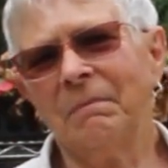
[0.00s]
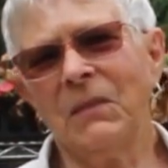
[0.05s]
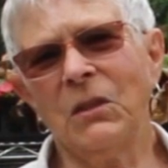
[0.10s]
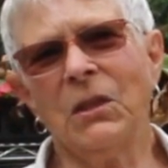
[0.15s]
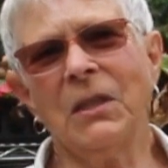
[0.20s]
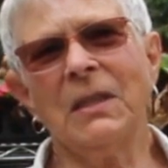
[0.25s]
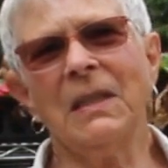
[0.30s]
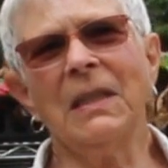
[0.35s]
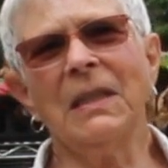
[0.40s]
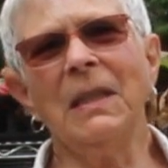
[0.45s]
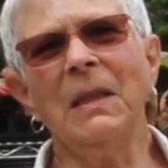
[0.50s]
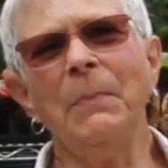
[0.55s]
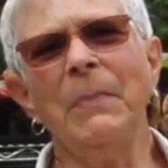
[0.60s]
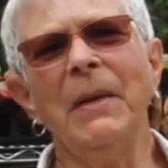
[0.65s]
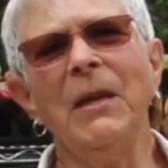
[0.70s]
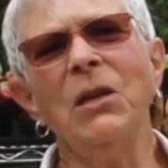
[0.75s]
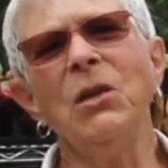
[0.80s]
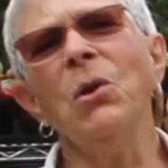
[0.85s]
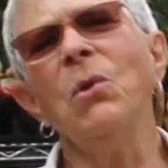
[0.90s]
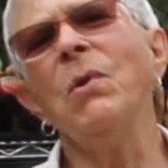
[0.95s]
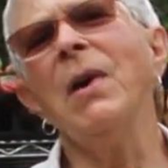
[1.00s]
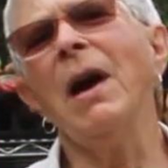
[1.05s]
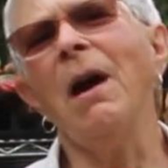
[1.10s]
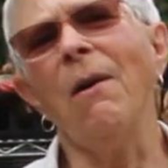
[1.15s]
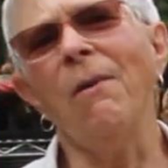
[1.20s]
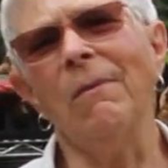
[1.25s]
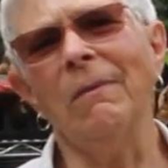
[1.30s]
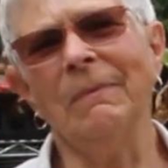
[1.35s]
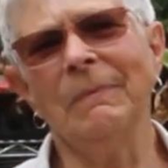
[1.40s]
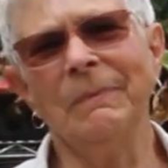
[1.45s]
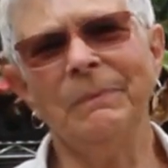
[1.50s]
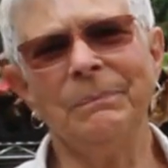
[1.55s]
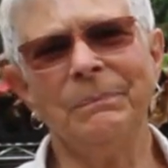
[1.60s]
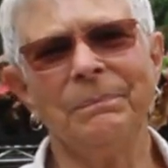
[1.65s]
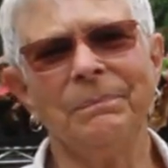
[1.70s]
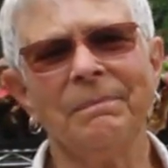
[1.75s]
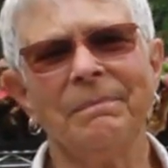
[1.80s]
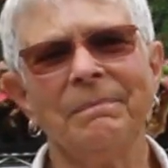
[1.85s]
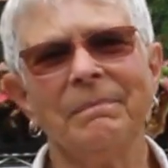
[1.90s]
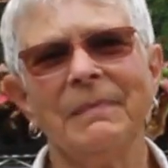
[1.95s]
Just a little bit of know-how
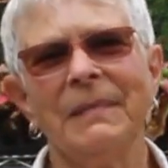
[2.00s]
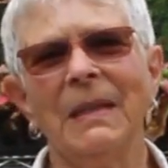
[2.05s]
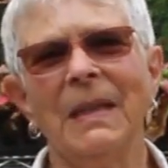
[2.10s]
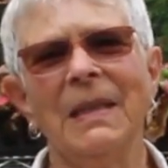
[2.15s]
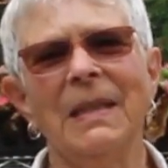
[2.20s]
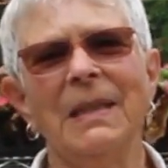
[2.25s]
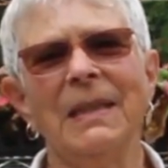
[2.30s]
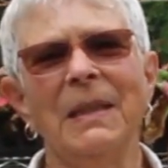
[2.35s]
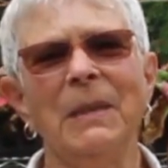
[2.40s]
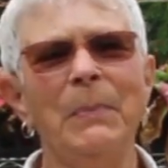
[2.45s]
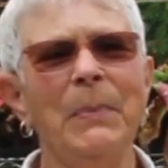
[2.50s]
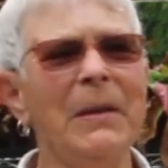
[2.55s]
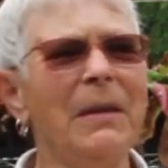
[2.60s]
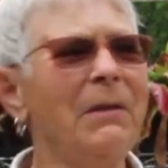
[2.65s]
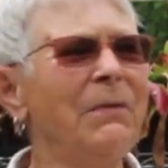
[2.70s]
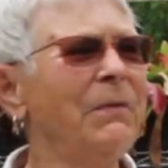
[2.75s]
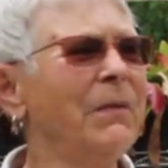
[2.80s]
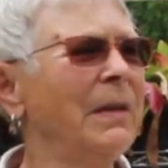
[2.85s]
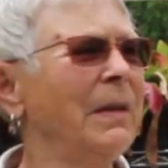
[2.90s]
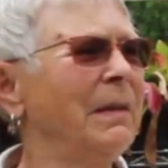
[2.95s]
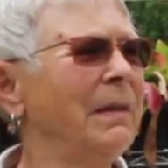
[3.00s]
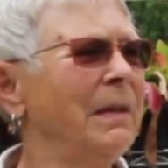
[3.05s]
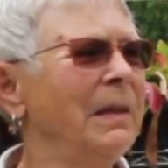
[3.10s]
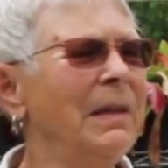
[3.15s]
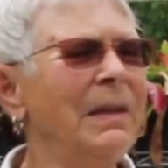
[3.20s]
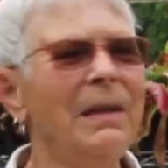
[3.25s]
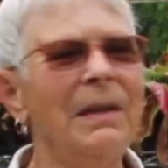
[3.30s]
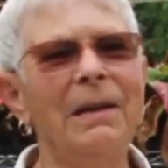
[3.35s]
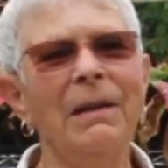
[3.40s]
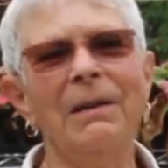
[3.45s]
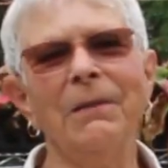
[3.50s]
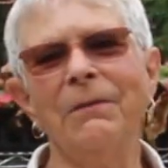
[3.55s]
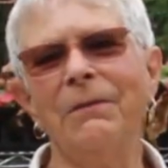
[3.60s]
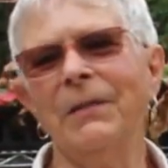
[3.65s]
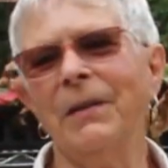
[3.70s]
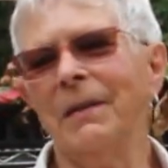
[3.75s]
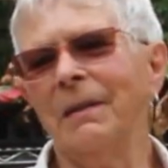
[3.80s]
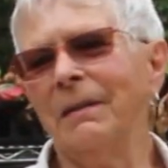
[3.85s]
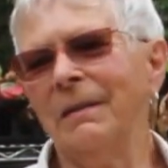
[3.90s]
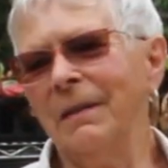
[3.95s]
and a little bit
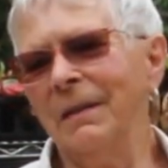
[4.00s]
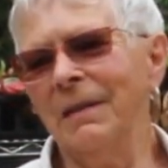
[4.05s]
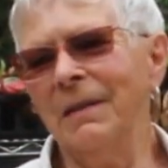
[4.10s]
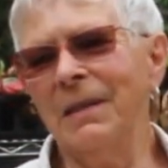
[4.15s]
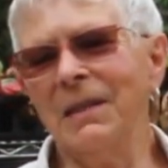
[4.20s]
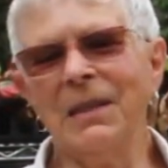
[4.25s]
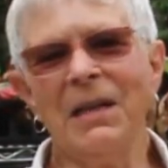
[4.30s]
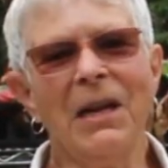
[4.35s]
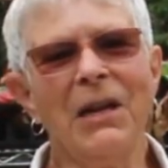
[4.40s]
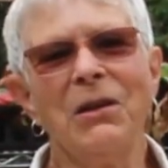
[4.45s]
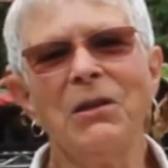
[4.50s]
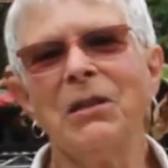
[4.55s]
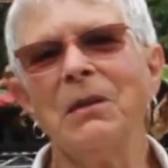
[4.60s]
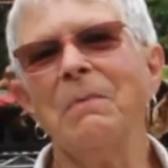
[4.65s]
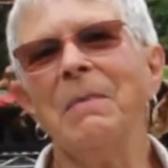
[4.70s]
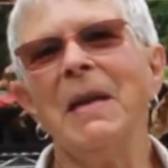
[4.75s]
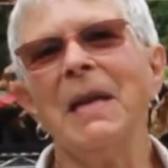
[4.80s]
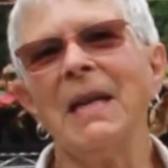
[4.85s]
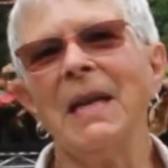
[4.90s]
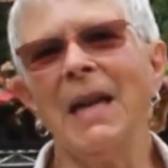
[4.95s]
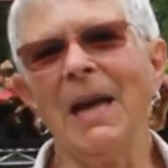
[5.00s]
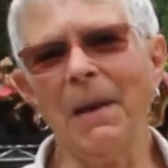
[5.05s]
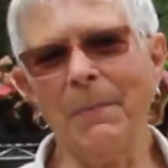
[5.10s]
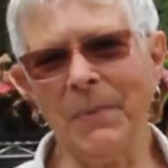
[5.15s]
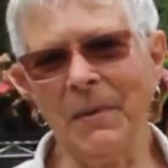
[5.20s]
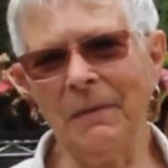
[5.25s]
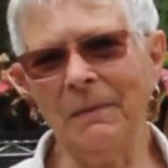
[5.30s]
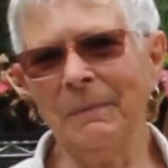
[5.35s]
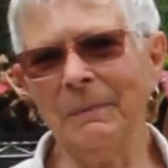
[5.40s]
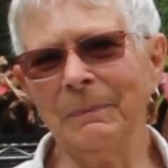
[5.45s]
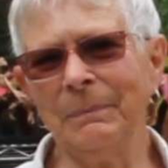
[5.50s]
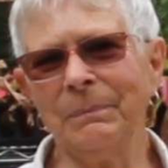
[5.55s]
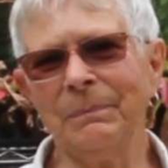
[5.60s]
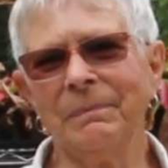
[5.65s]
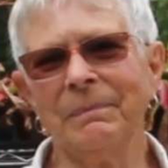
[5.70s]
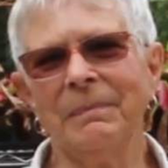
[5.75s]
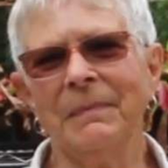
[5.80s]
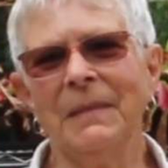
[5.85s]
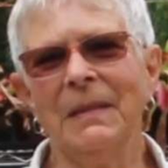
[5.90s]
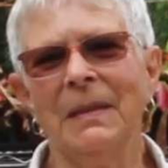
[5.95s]
of desire to make it happen.
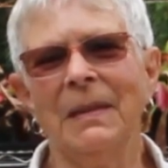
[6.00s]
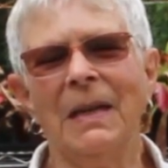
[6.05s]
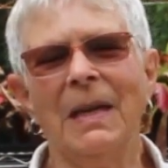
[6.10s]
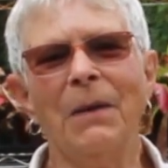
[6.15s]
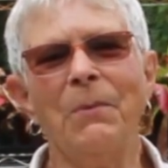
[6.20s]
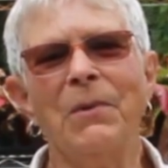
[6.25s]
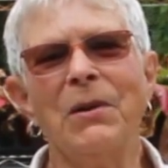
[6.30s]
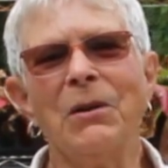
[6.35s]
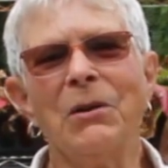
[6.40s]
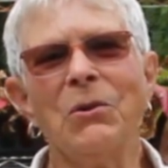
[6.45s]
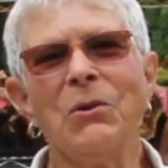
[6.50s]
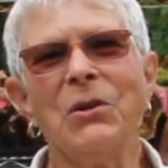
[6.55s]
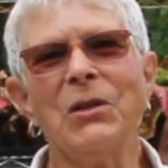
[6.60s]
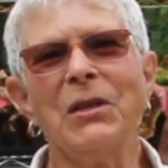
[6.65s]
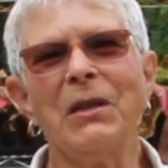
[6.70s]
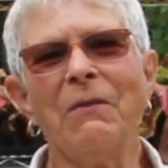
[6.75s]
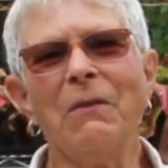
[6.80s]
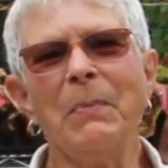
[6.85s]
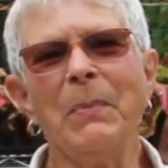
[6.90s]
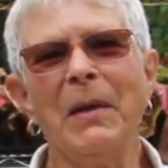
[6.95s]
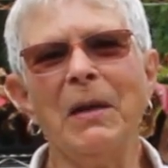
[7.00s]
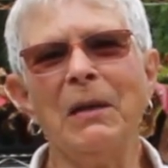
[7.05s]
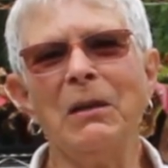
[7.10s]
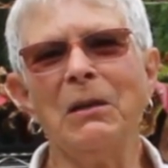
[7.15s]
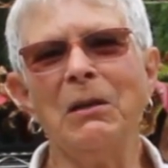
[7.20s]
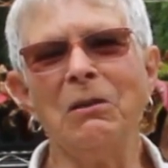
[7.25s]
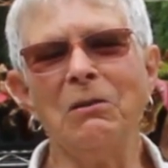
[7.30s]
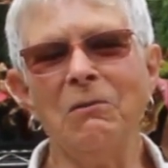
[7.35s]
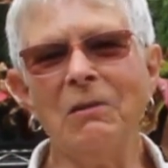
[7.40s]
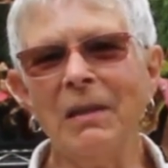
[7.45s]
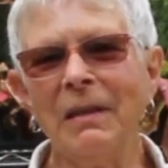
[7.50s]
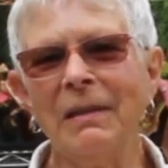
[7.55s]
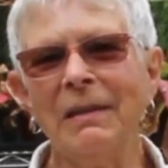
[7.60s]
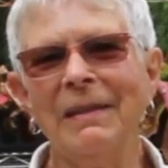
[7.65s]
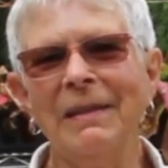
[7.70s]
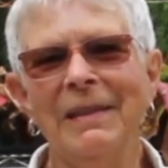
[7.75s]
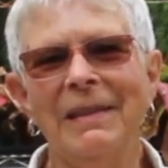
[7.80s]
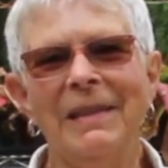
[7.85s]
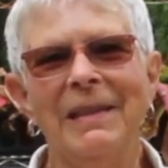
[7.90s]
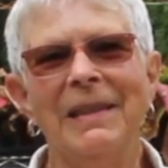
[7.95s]
I would encourage everybody to do it.
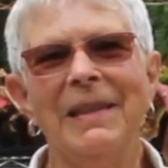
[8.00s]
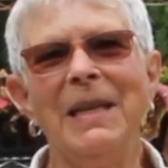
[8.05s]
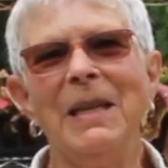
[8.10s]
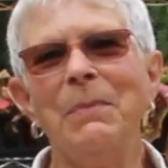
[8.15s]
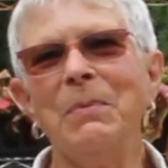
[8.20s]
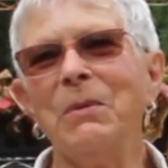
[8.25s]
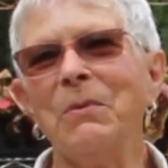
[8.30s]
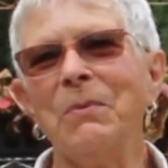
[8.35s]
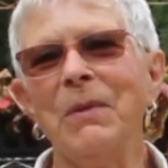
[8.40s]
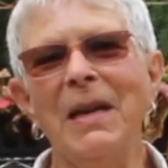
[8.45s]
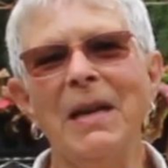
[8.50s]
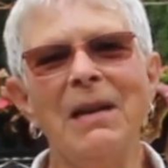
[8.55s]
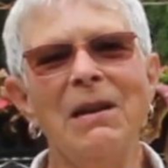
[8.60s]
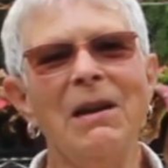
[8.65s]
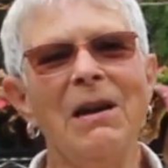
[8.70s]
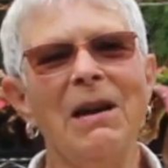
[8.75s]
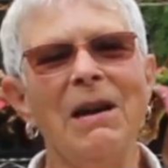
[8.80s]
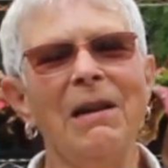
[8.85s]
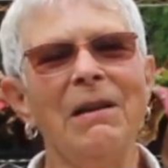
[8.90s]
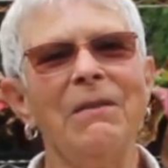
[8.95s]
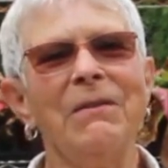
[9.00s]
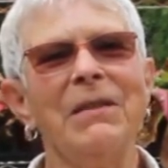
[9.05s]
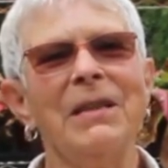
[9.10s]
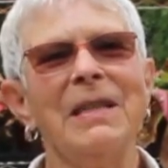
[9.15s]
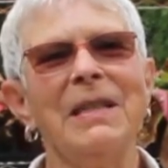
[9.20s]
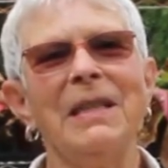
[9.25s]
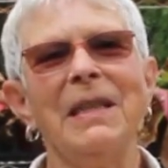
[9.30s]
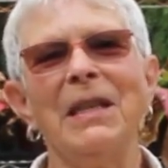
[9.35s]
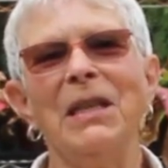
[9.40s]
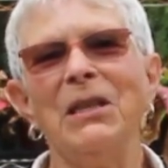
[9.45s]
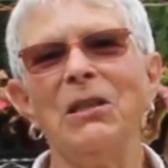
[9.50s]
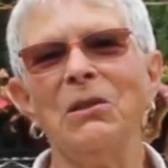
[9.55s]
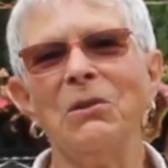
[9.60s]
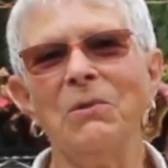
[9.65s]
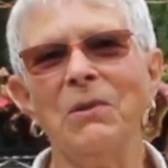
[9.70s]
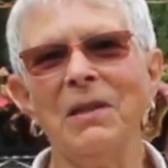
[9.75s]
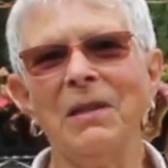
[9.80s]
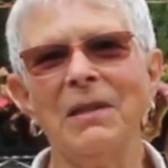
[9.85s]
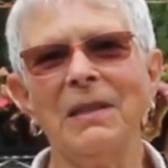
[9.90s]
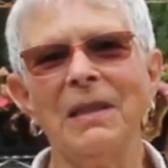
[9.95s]
Keep the rain out of the city
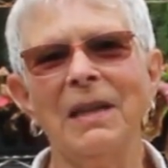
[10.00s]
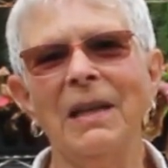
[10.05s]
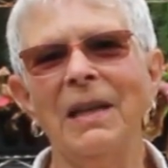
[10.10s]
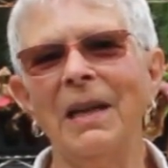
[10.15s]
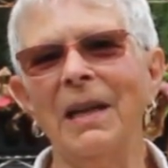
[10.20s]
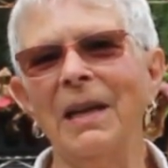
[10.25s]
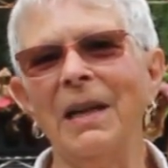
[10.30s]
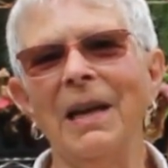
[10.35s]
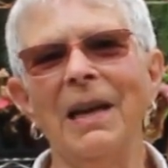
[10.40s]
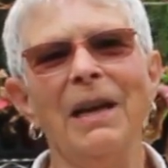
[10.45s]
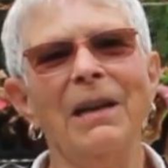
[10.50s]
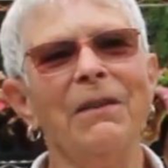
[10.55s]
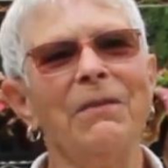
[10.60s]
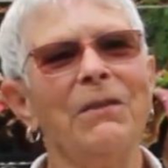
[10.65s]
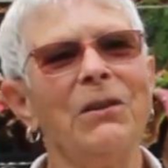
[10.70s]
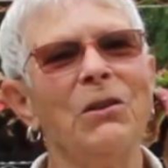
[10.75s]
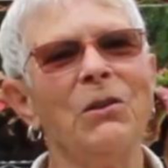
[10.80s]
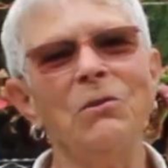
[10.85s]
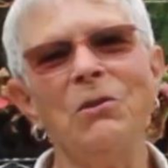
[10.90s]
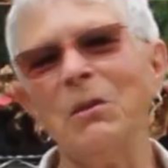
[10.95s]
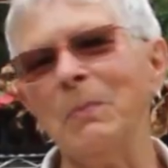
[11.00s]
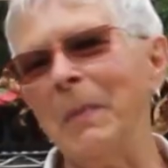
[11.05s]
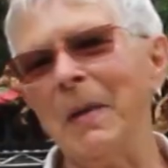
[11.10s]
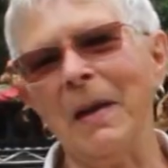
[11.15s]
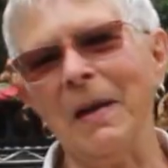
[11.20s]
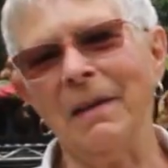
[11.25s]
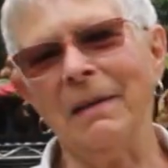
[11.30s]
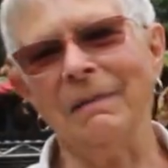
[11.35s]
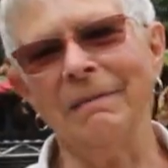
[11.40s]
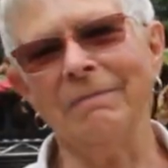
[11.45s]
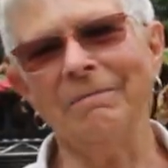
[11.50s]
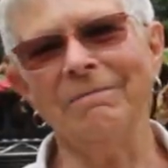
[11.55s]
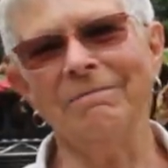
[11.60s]
sewers and out of Coots Bay.